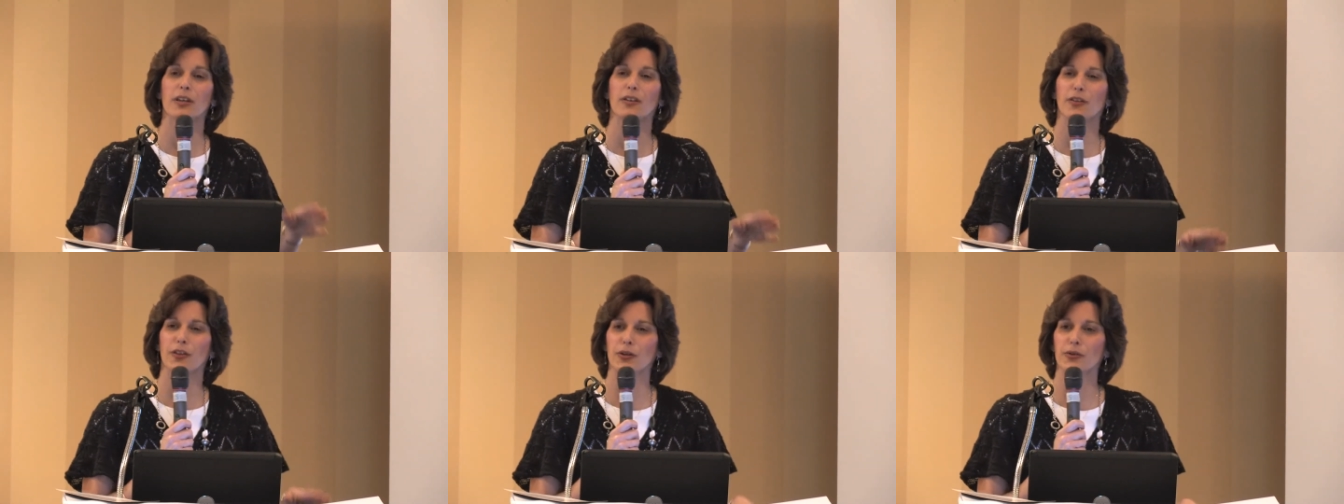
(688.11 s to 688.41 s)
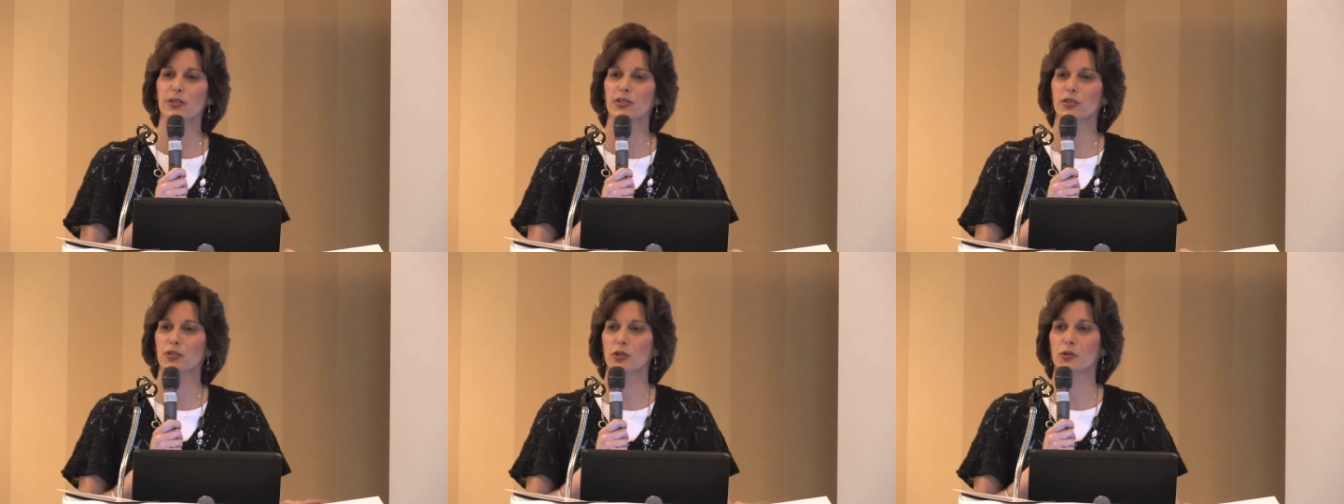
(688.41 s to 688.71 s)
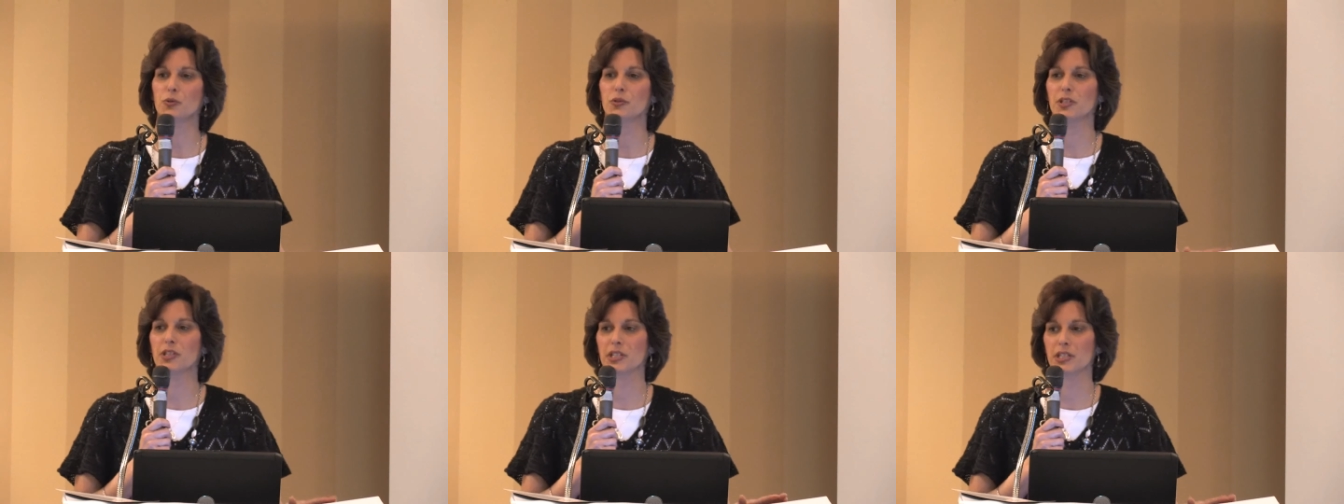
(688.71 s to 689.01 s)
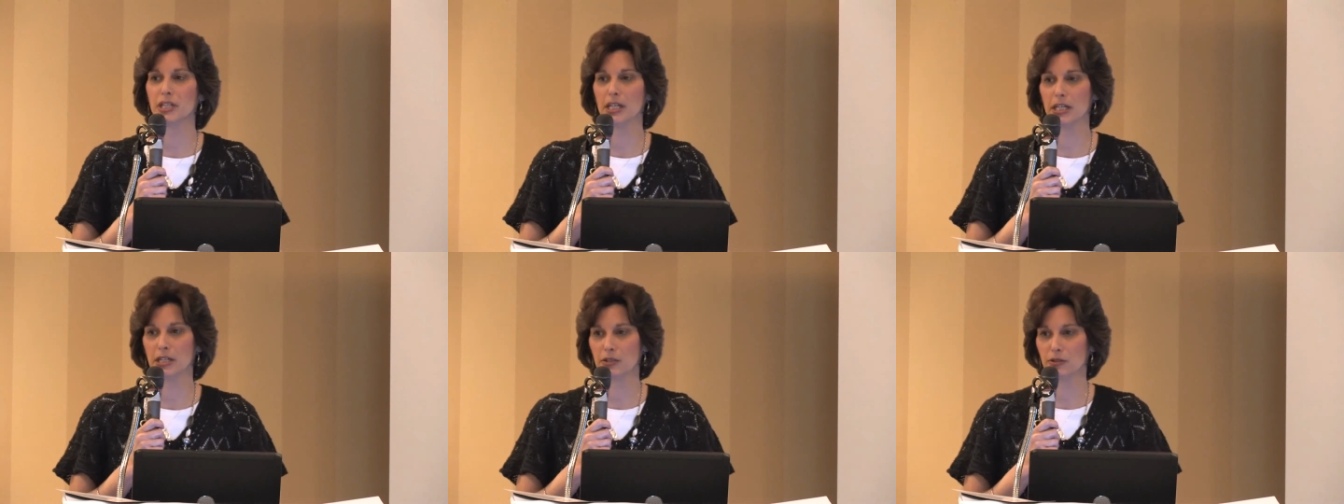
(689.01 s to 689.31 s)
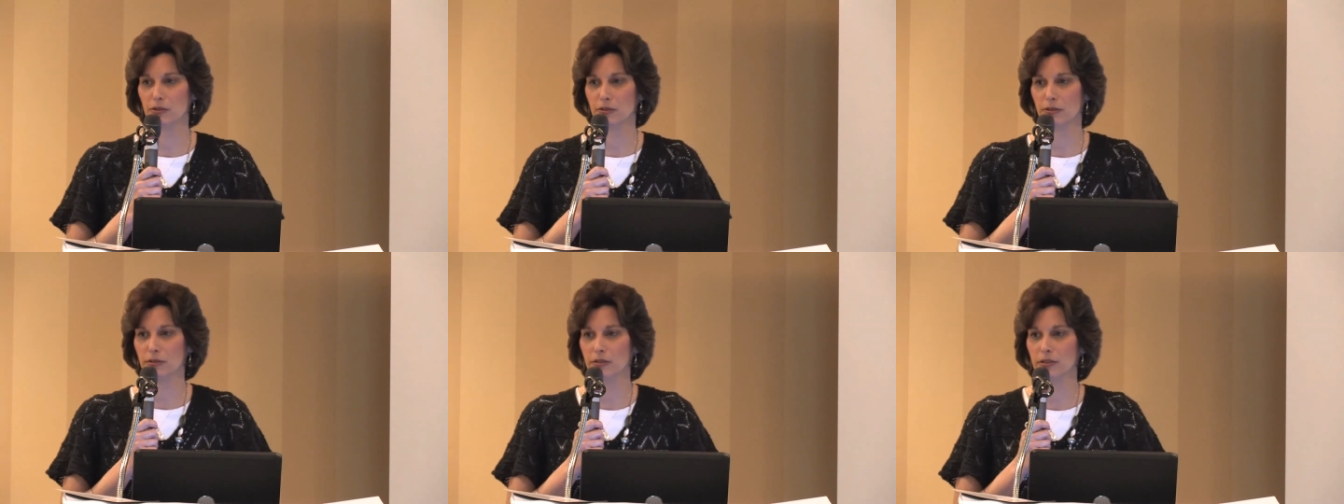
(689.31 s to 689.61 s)
there is no
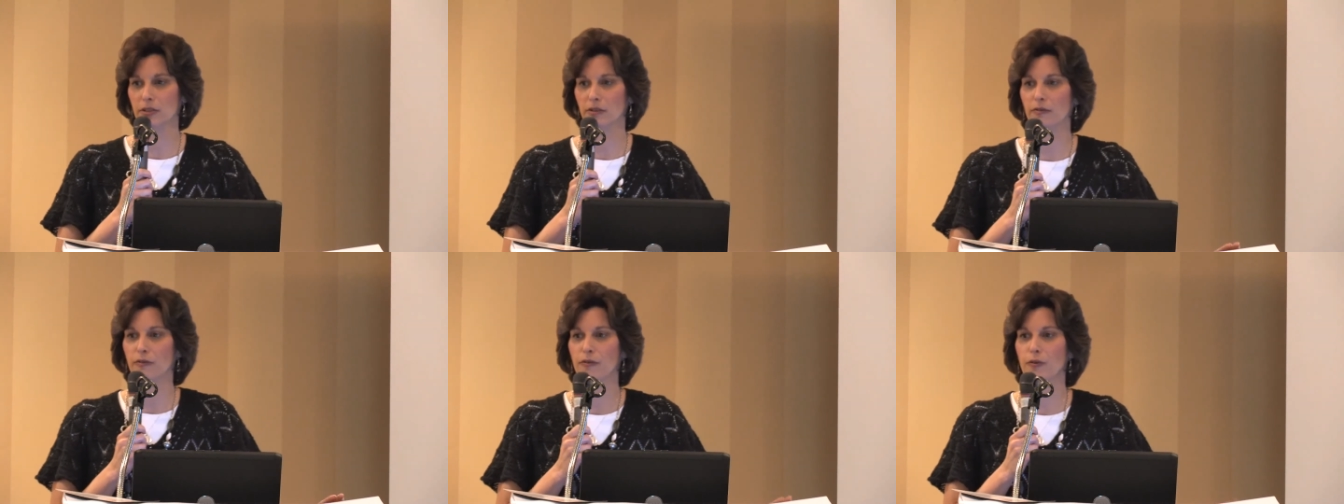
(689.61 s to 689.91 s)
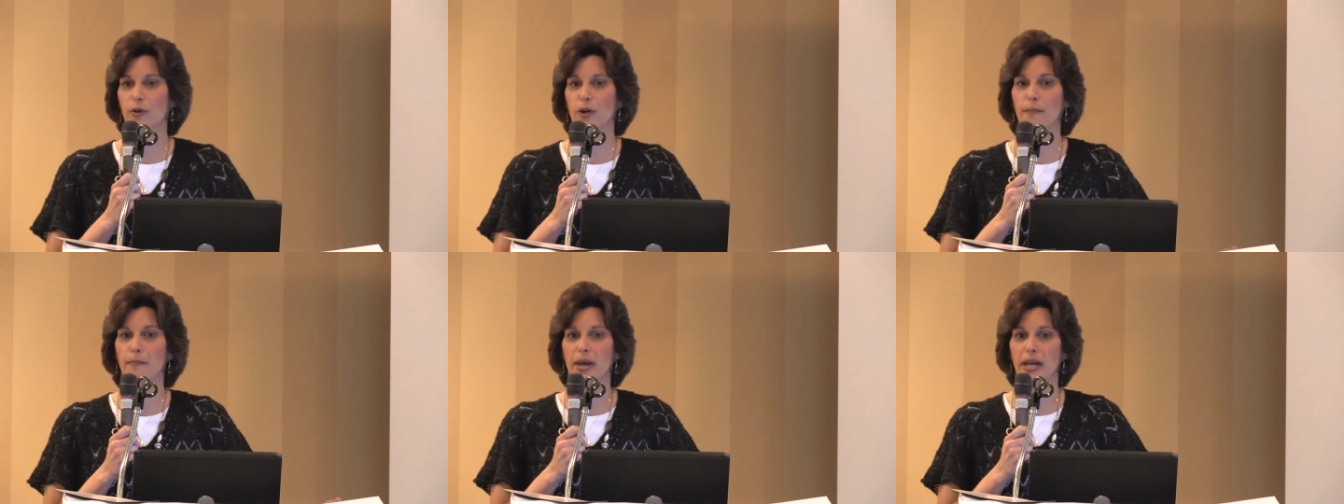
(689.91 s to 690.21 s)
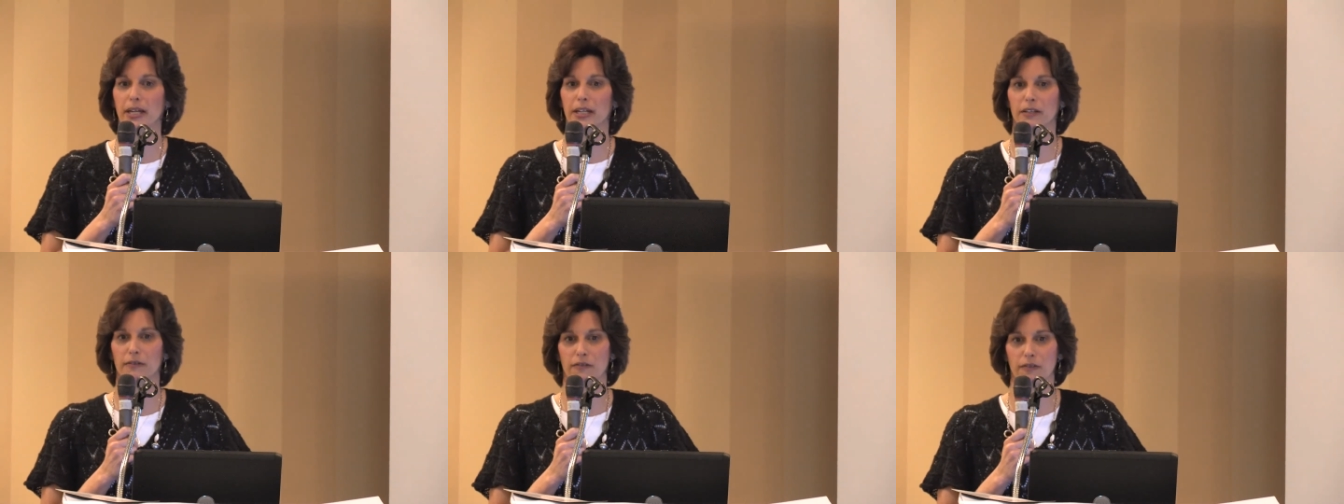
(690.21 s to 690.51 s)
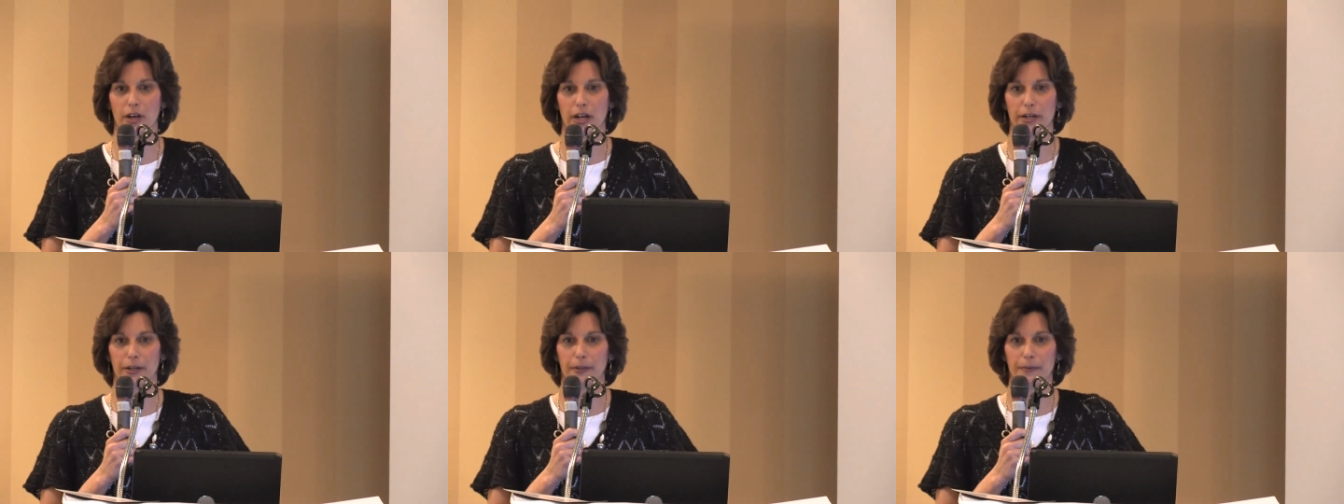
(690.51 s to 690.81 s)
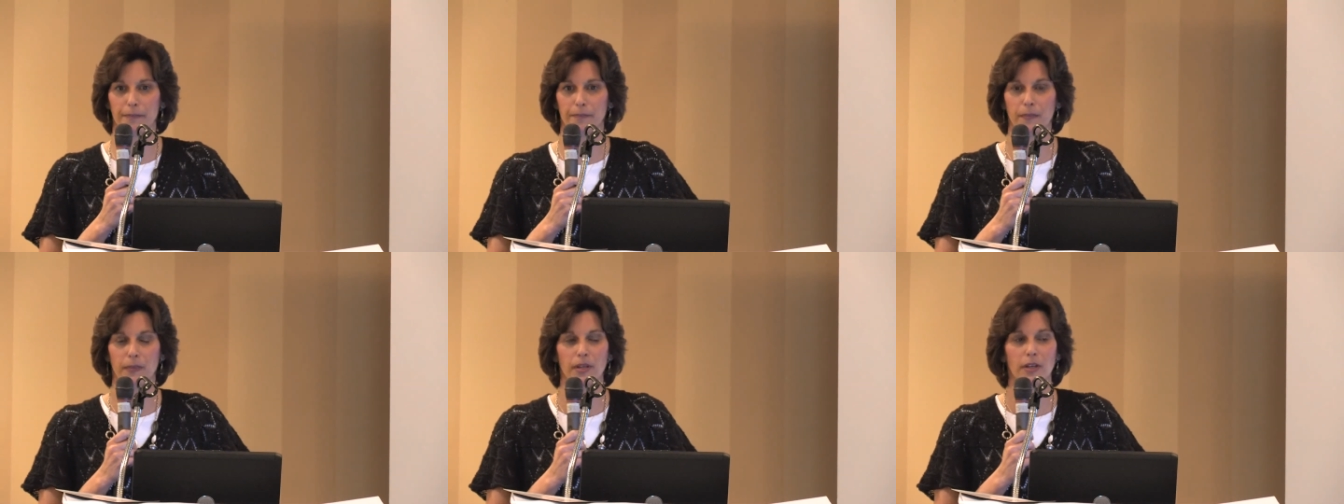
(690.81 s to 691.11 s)
standard for a magnifier.